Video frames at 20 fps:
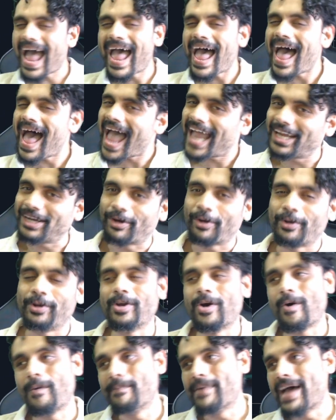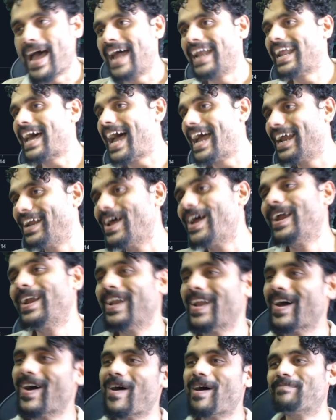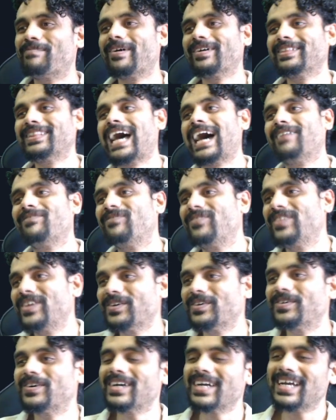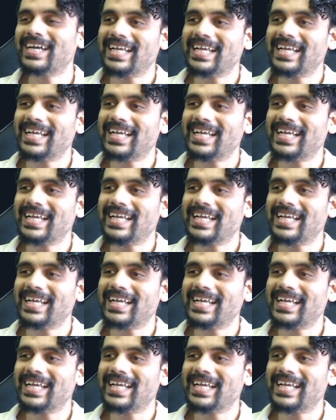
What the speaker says: I don't know, man. I don't know about that view.